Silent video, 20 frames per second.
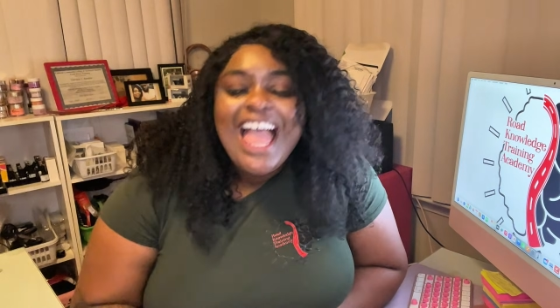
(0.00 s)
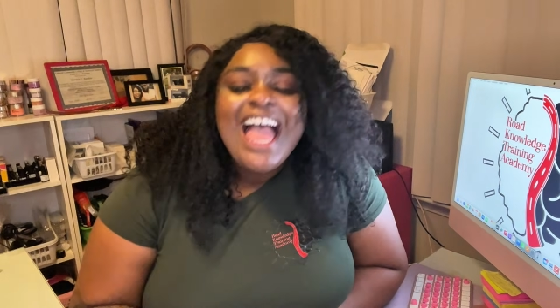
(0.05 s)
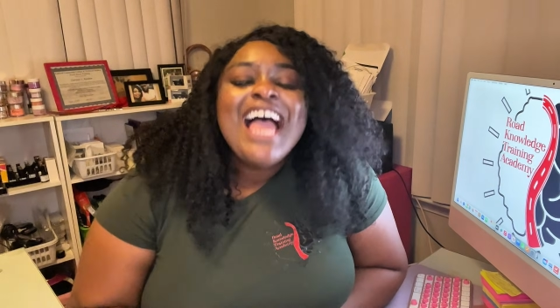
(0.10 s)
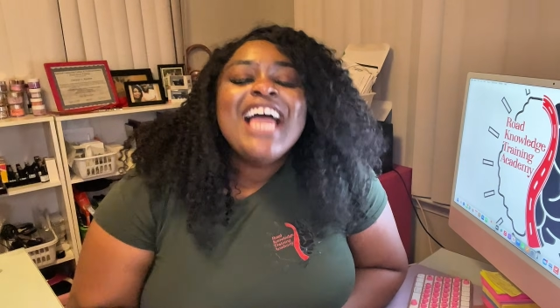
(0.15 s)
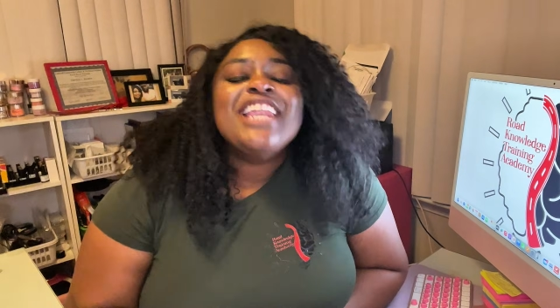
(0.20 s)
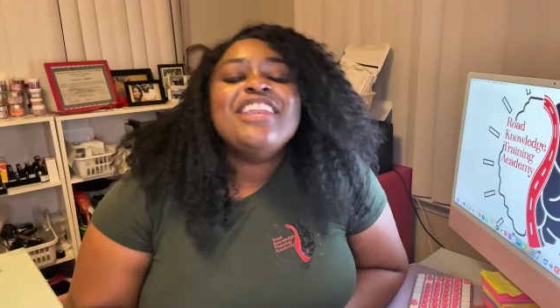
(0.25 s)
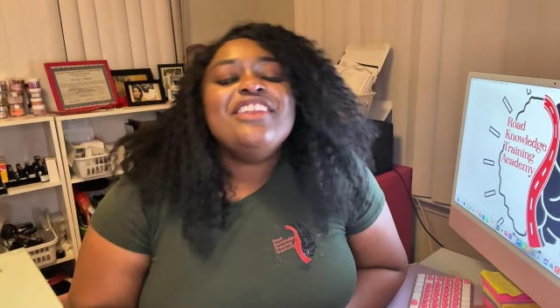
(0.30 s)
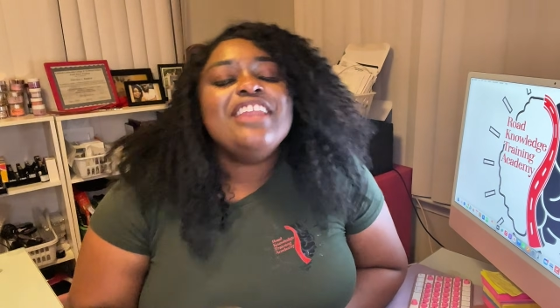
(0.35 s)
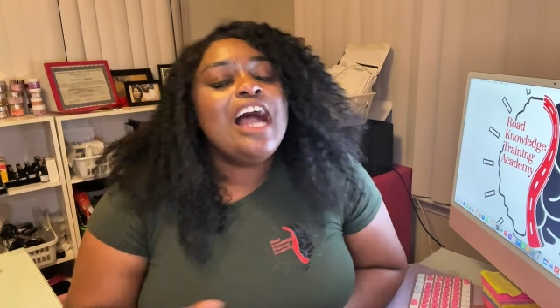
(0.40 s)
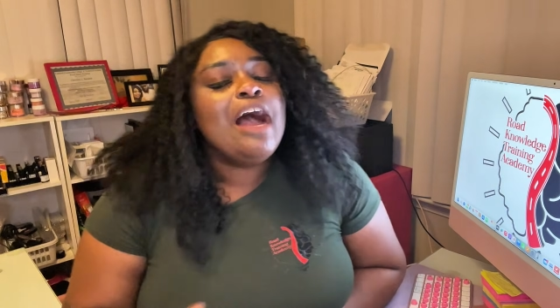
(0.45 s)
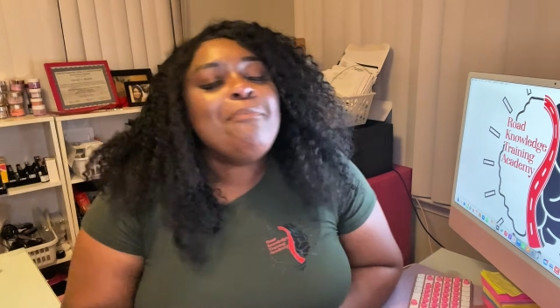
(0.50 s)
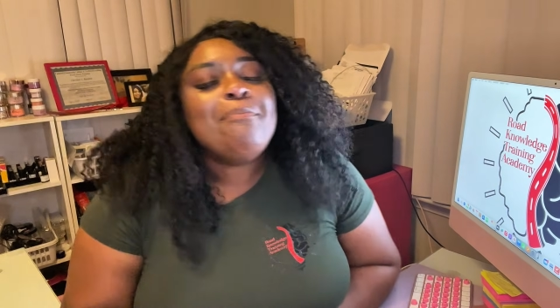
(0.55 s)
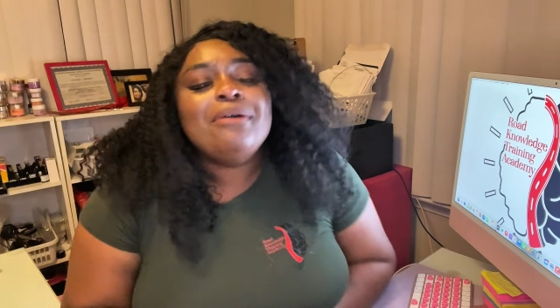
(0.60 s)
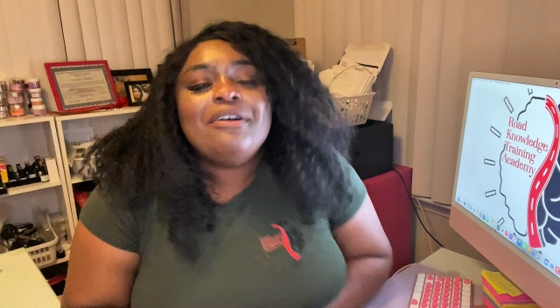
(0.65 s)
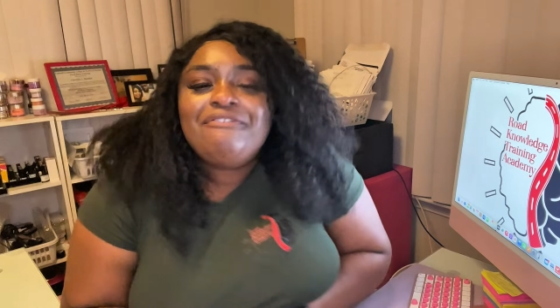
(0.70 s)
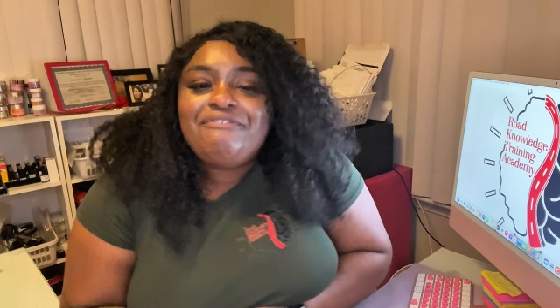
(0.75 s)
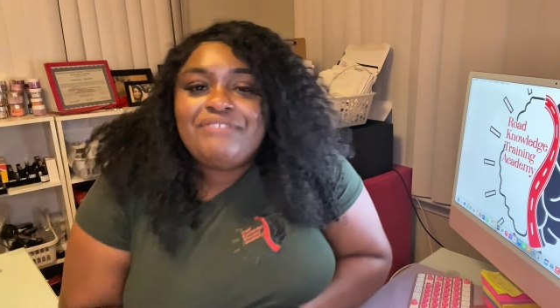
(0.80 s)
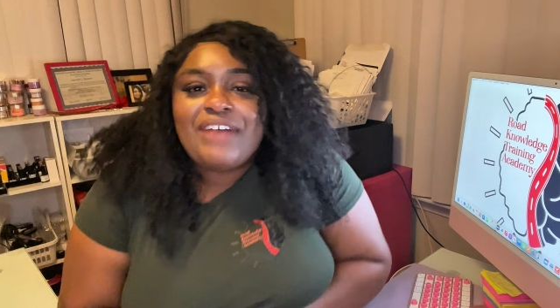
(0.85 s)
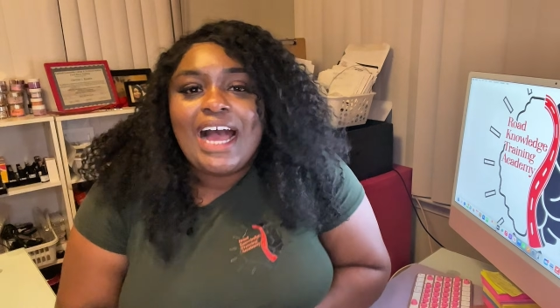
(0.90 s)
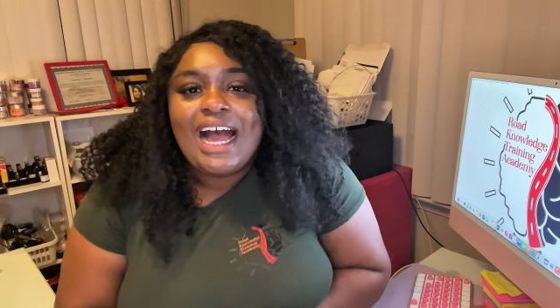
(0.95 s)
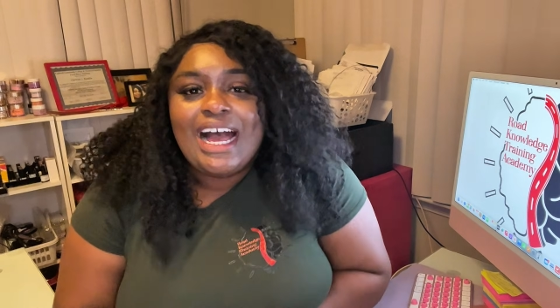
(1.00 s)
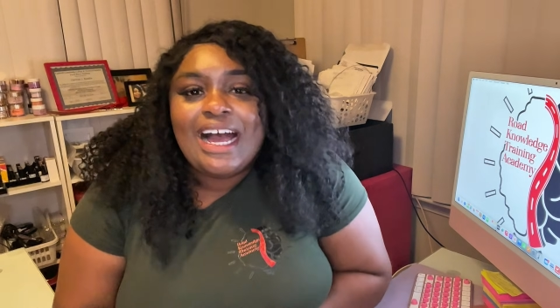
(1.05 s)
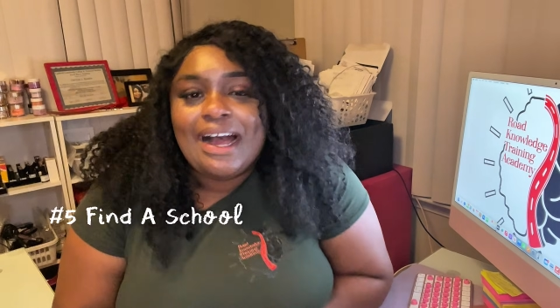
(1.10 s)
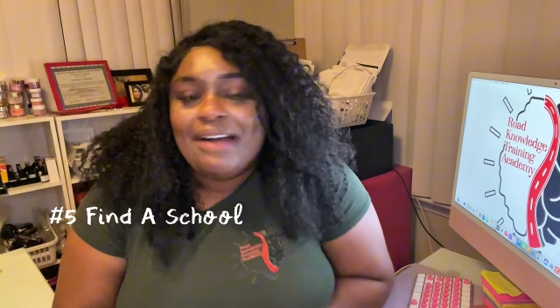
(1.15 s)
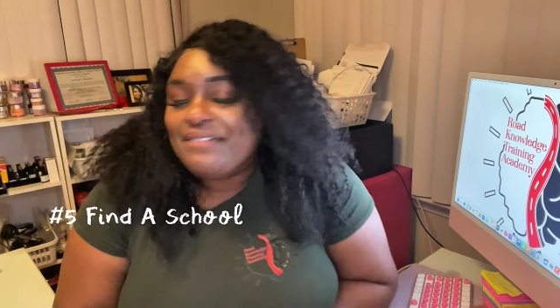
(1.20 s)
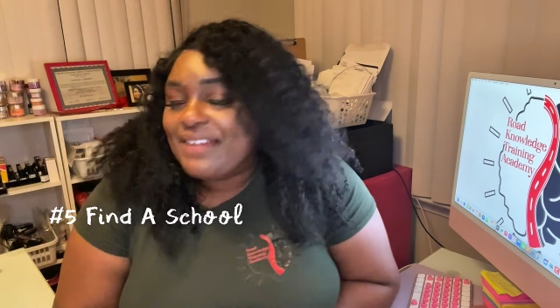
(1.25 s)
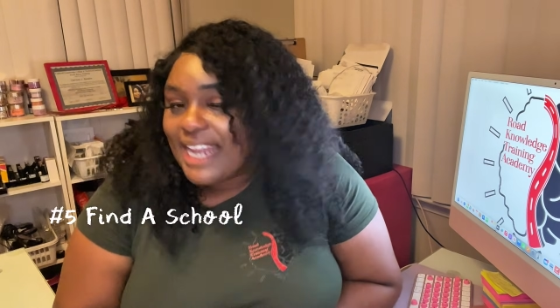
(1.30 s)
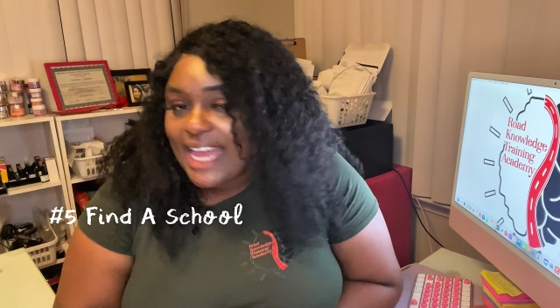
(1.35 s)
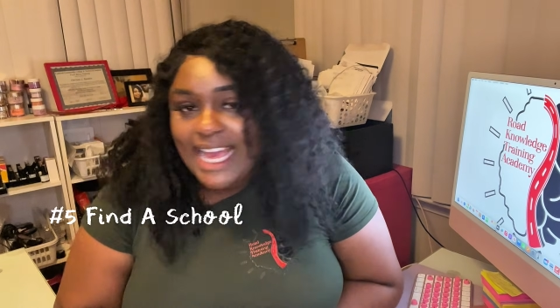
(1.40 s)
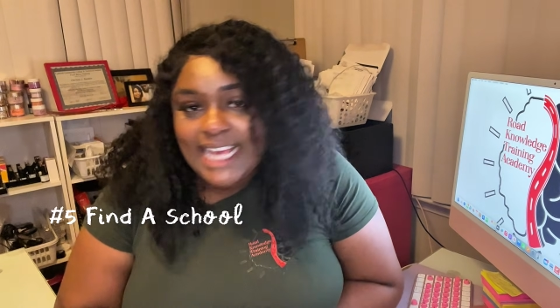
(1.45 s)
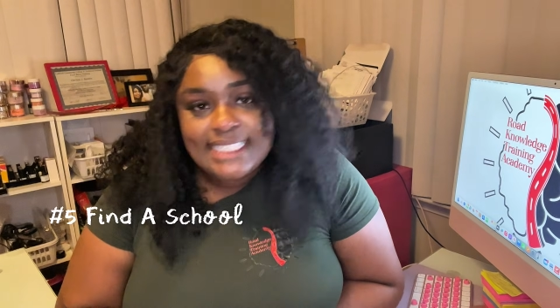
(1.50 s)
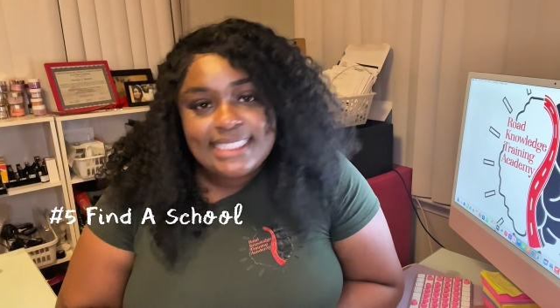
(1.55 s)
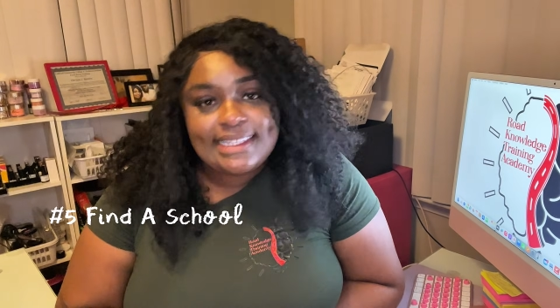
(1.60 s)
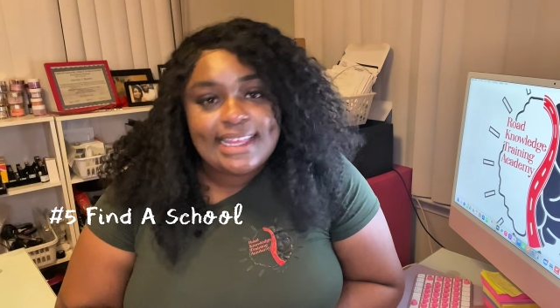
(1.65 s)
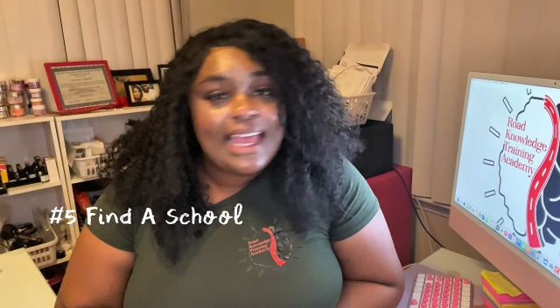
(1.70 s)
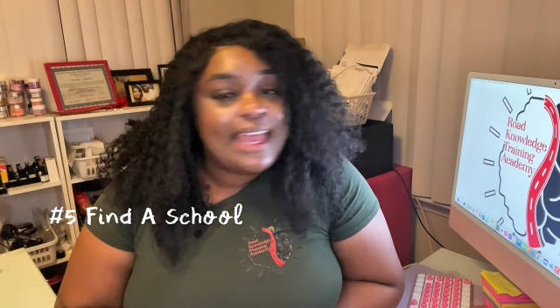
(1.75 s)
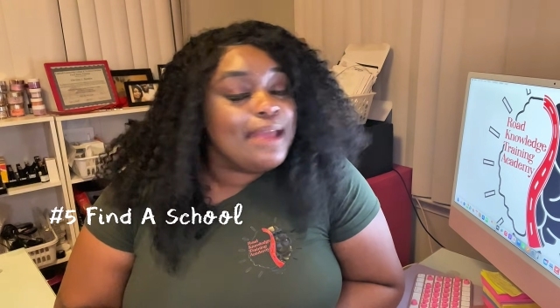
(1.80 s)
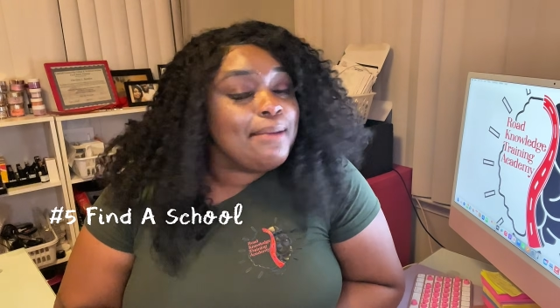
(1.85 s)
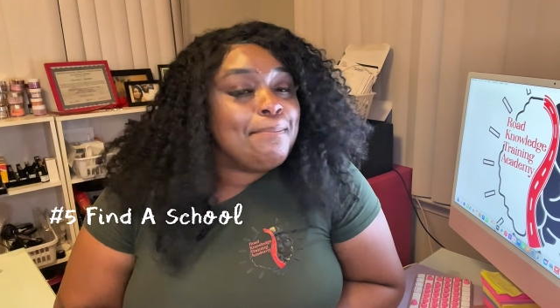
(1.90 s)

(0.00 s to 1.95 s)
Number 5, last thing